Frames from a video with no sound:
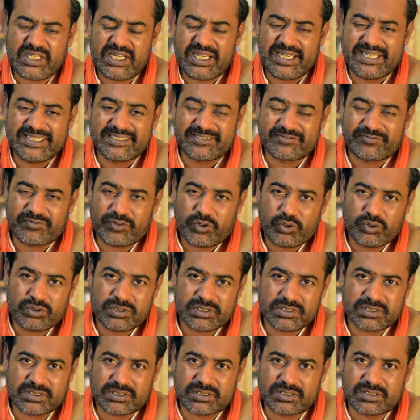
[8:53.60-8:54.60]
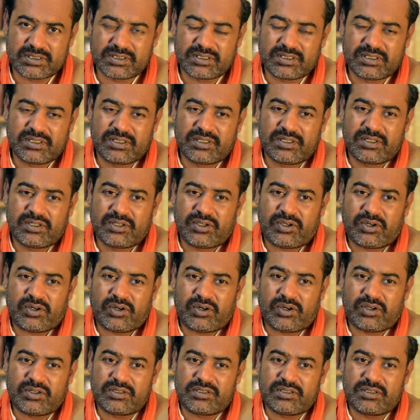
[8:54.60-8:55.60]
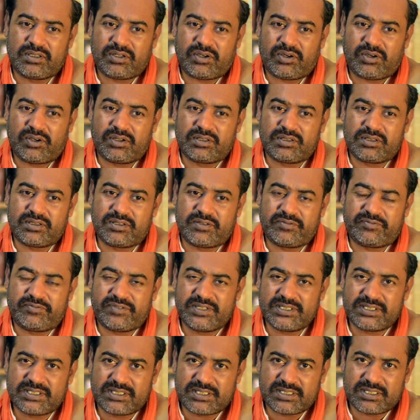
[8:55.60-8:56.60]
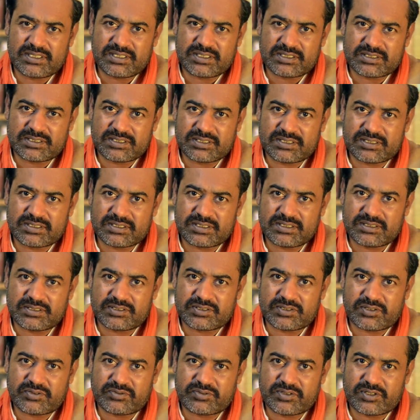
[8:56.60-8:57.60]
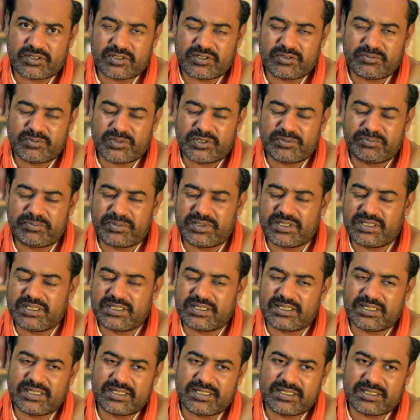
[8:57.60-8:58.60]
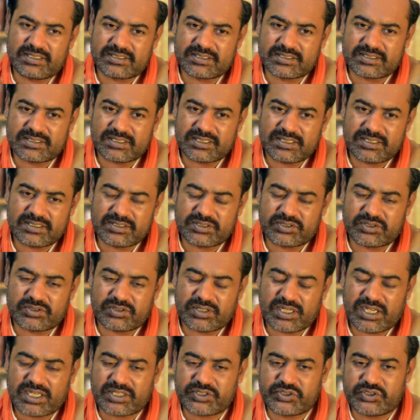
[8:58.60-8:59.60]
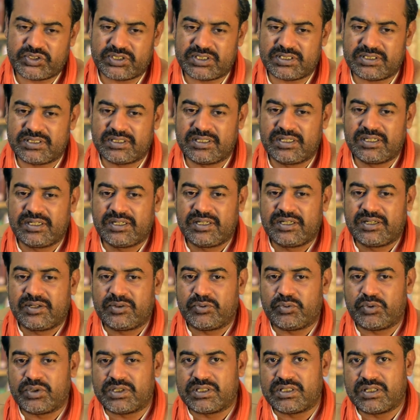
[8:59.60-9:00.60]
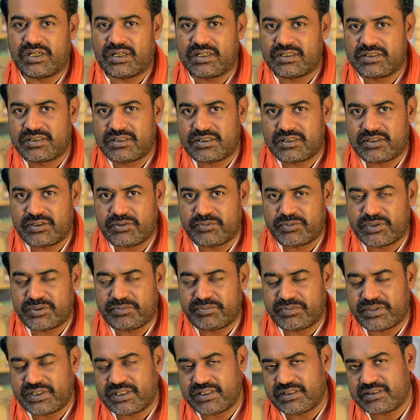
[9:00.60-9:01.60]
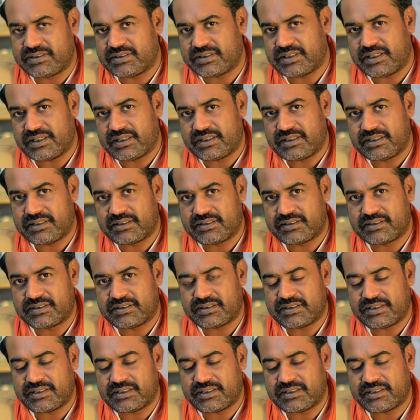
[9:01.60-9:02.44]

is focused on the physical existence of the human being and its interaction with the other human beings and its